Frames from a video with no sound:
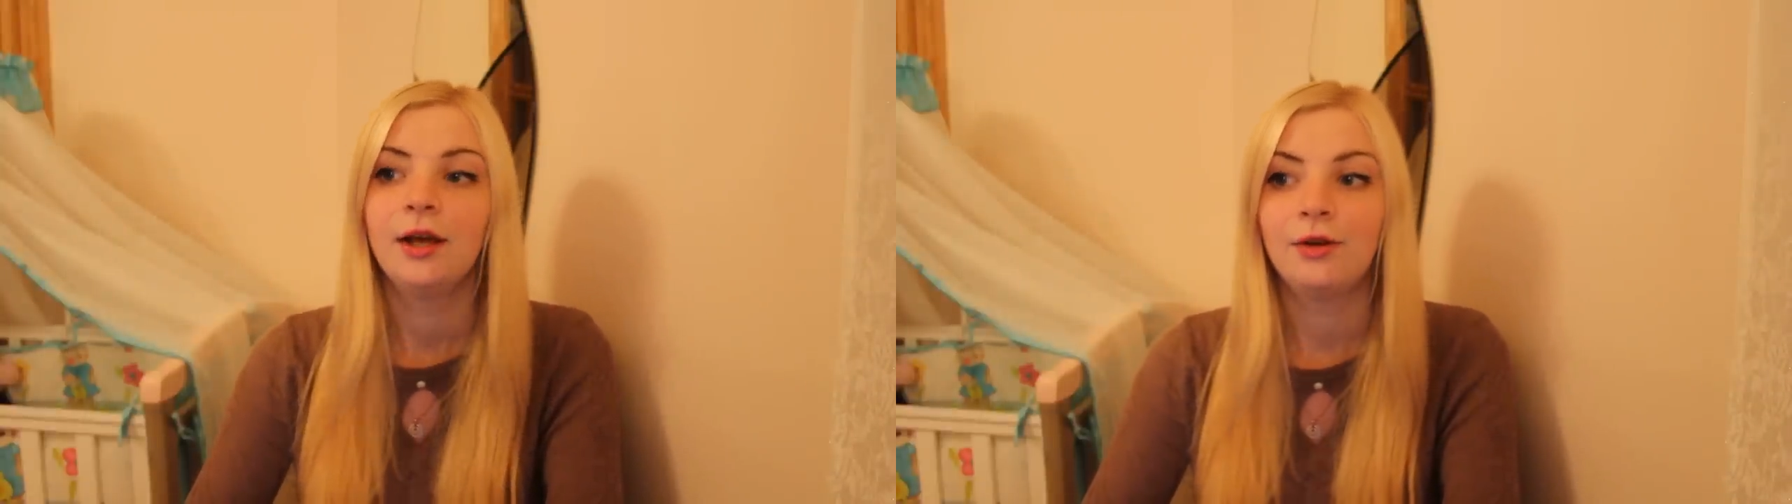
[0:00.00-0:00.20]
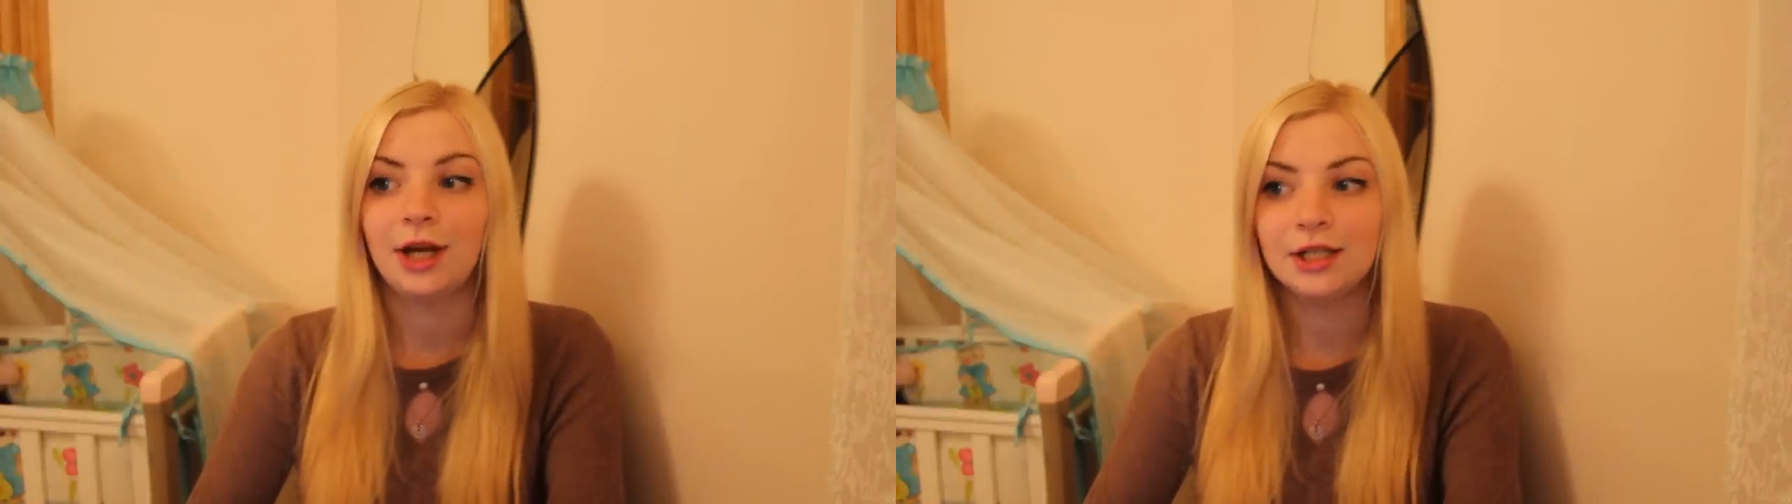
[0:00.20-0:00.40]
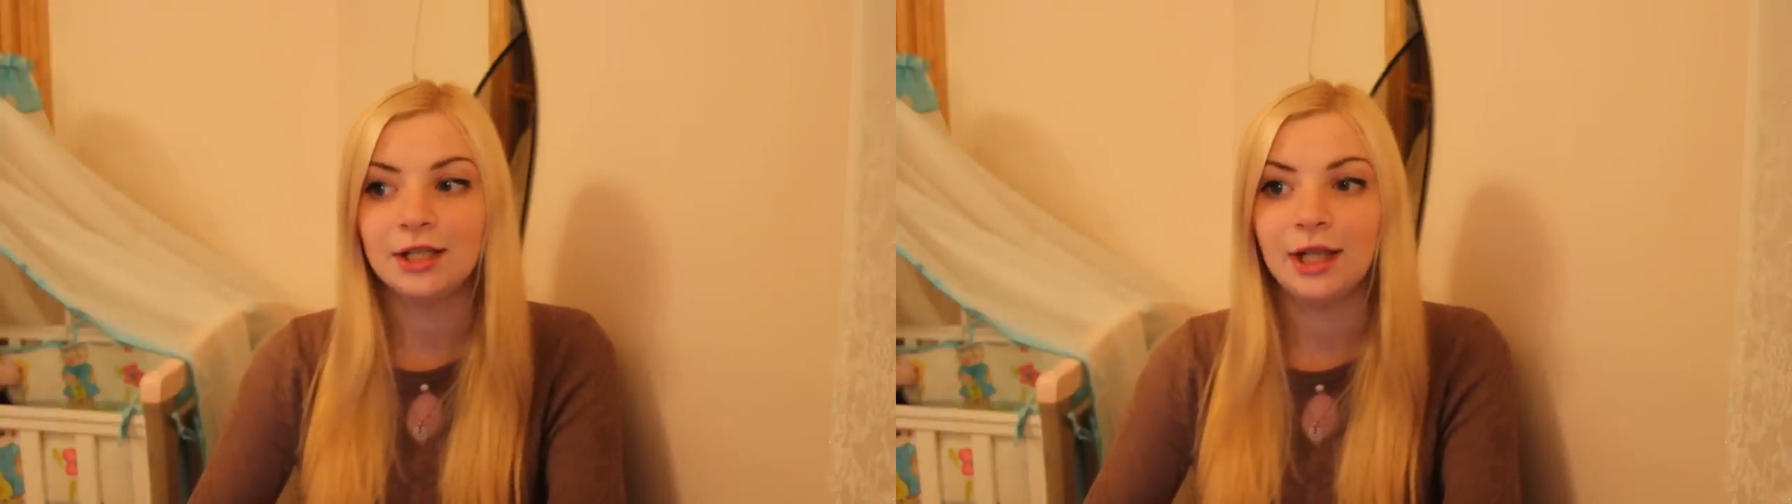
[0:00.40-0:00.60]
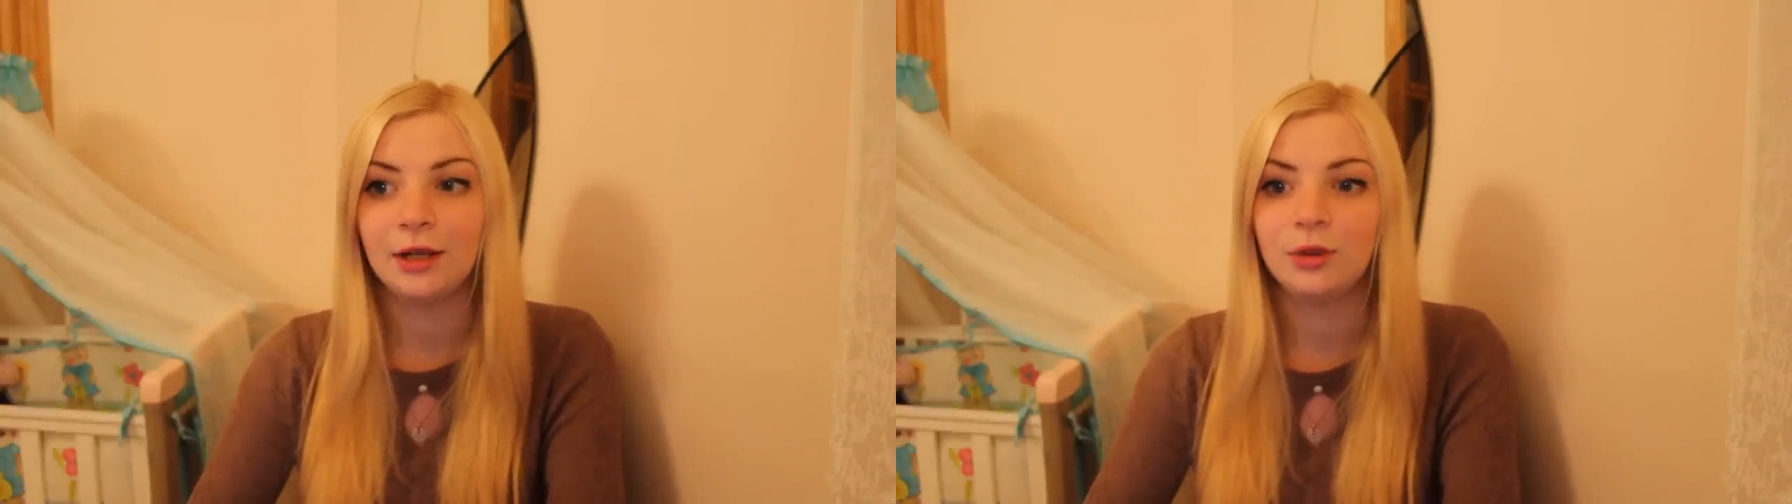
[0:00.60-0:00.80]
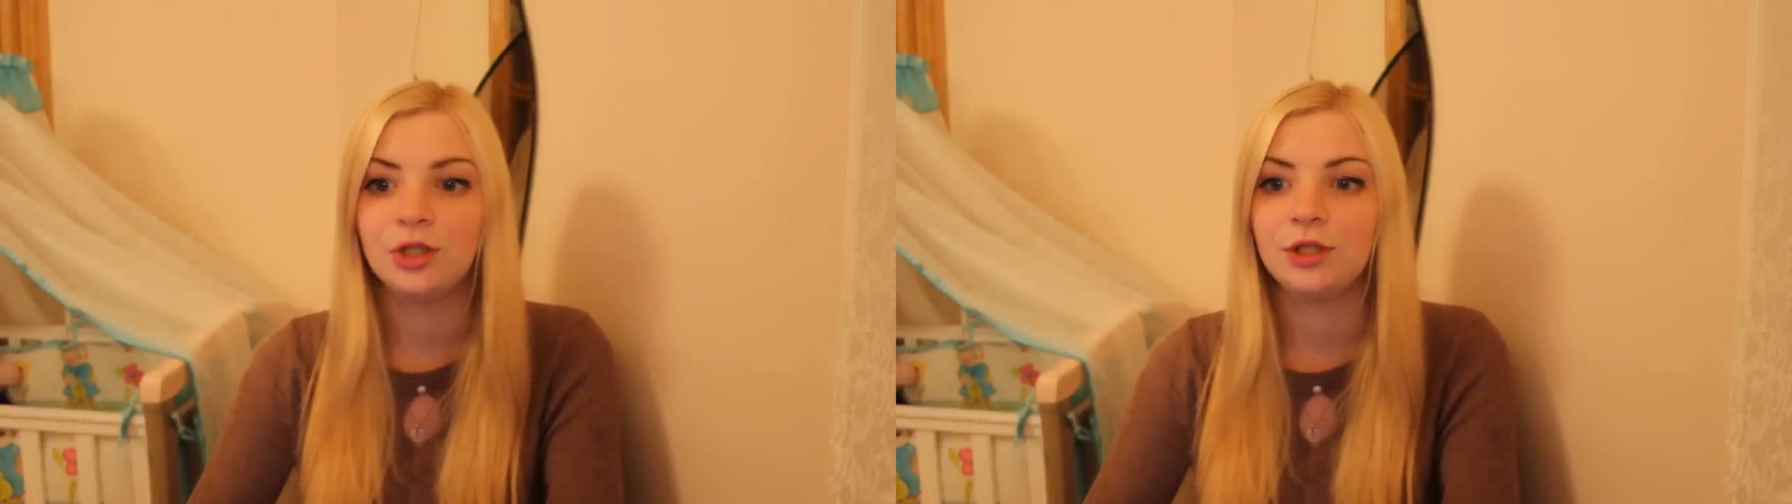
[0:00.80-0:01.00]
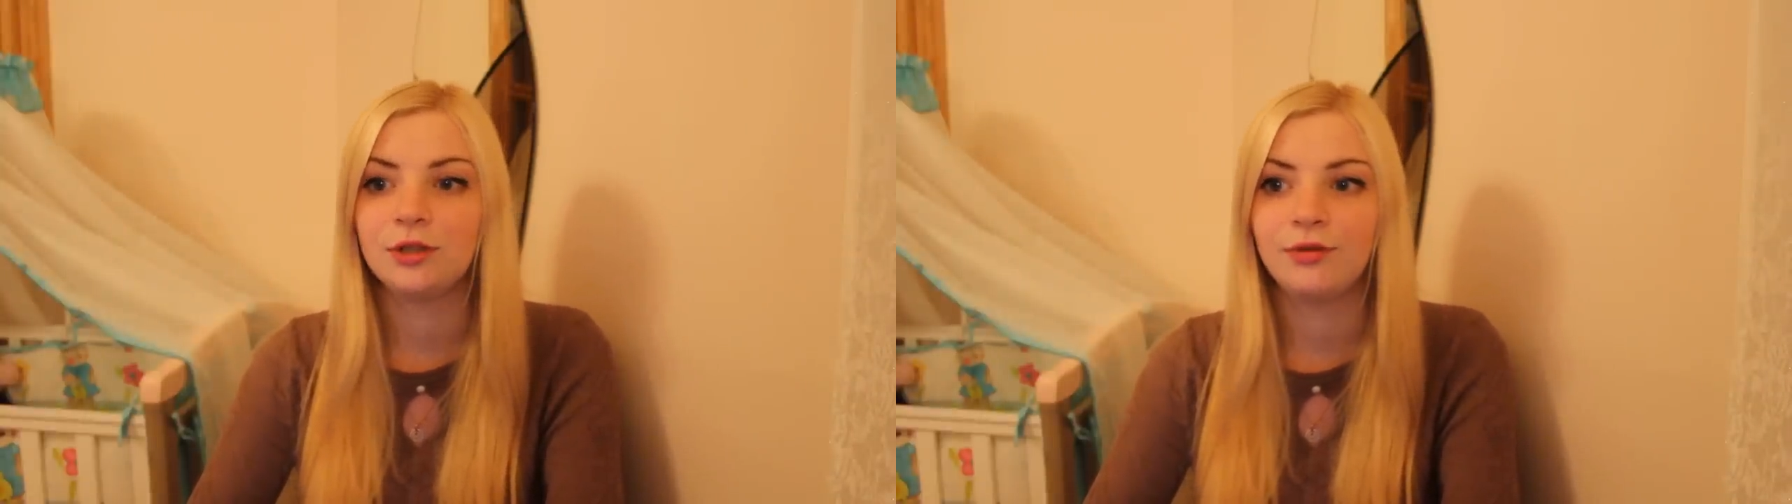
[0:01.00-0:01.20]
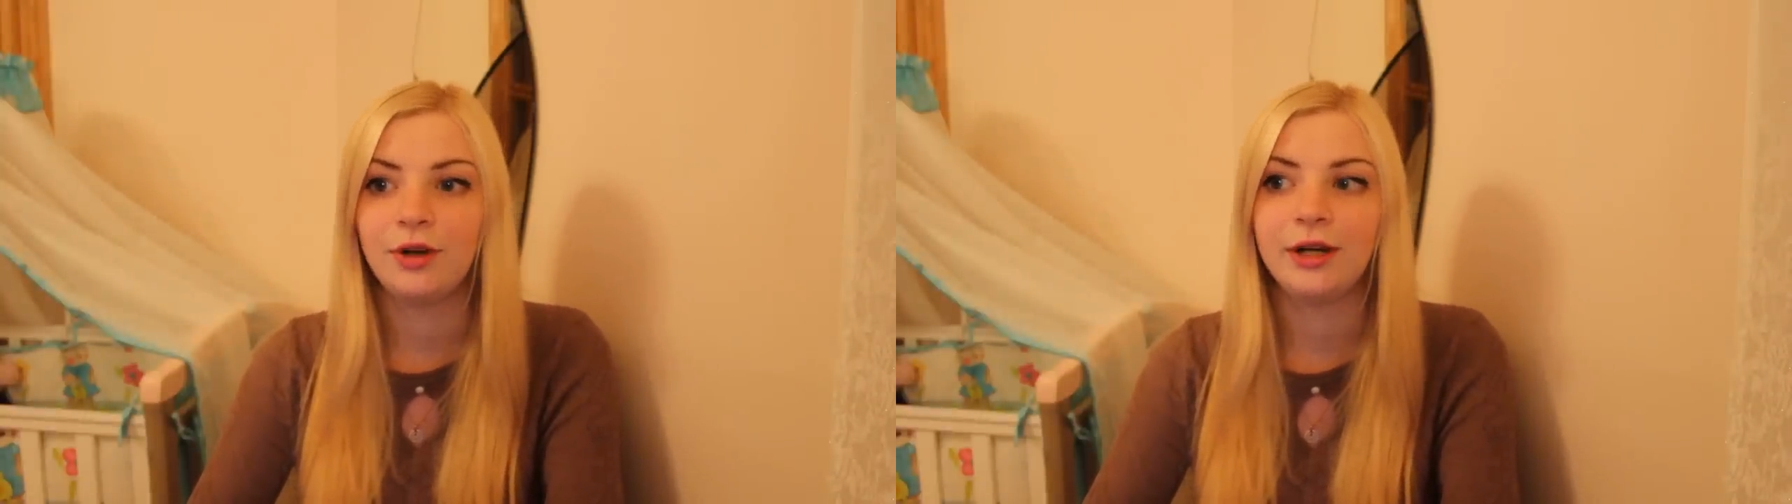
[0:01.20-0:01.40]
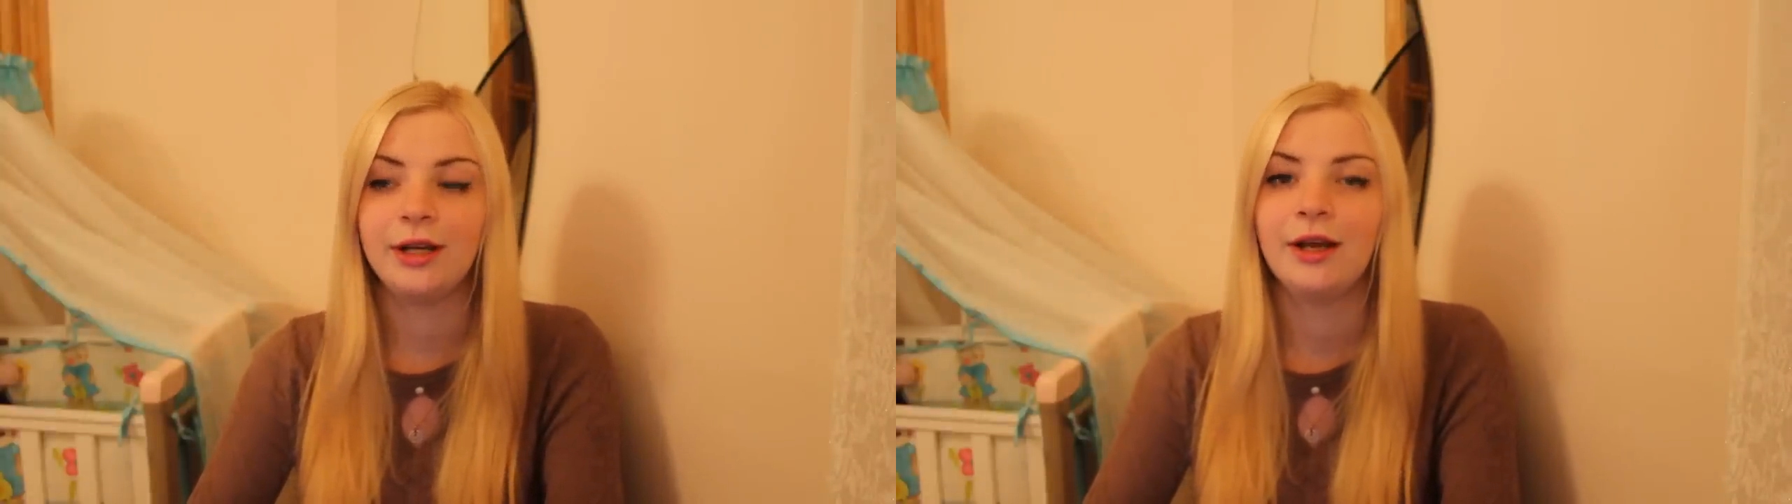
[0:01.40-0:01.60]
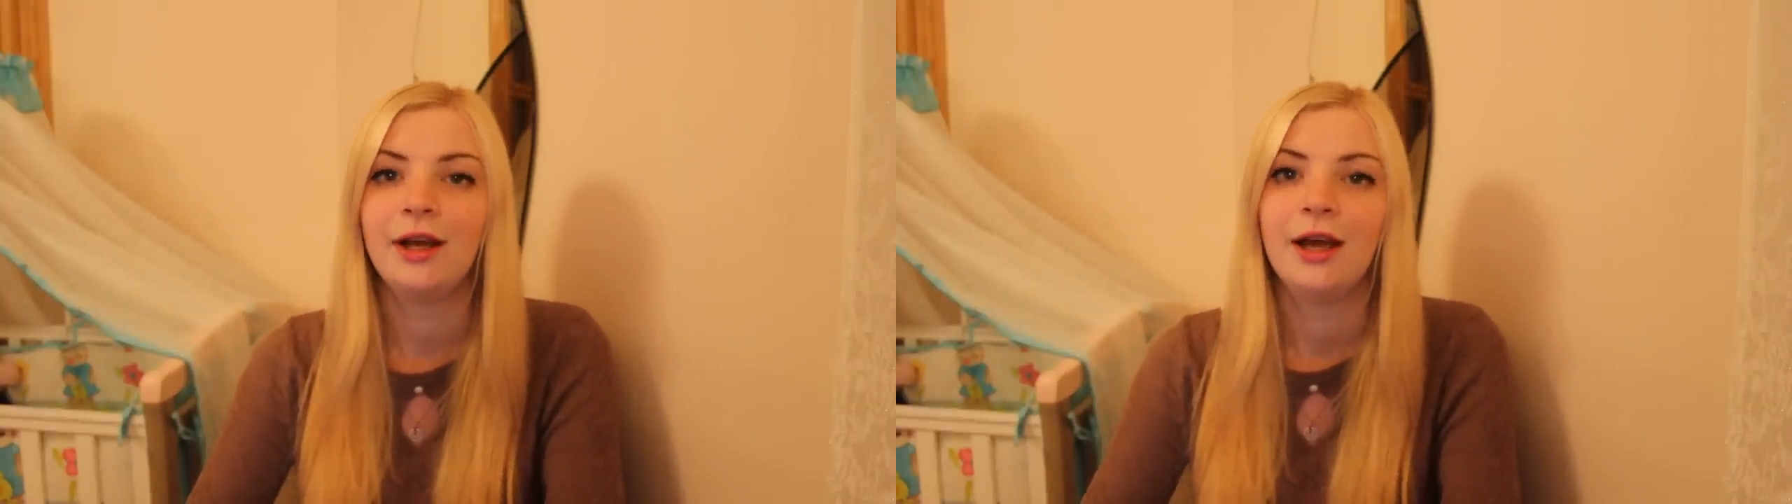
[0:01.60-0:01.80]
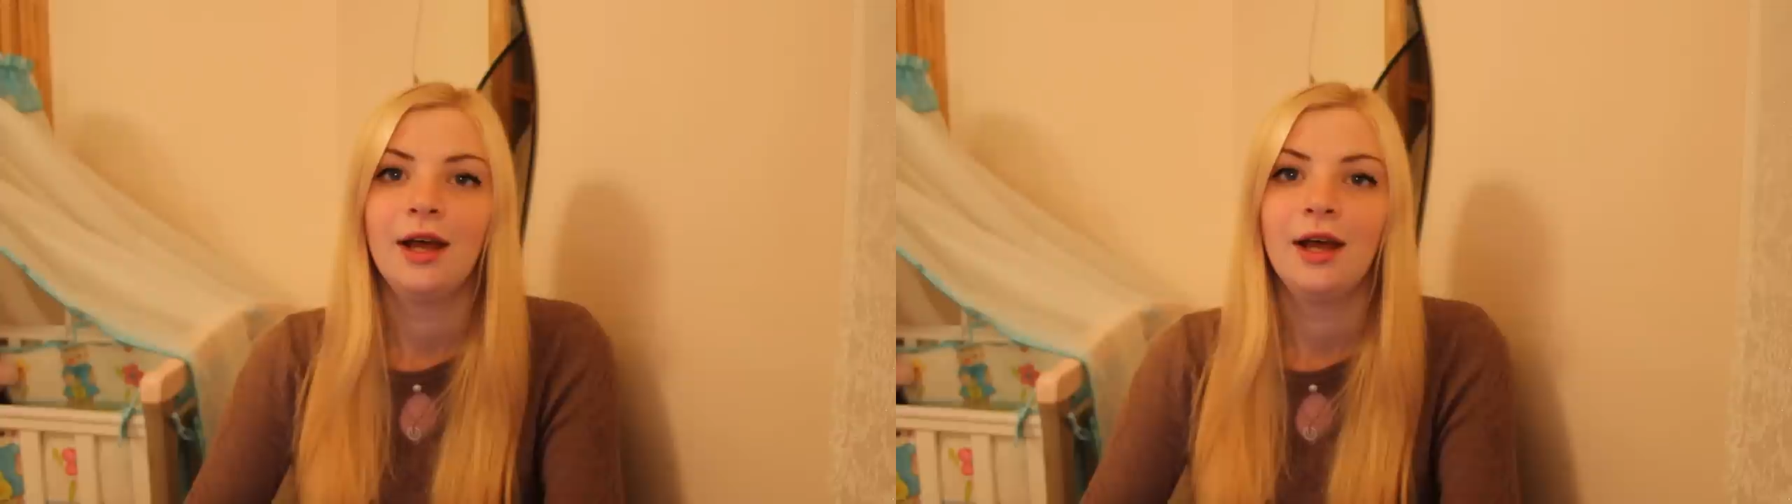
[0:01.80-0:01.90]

Russian language is very,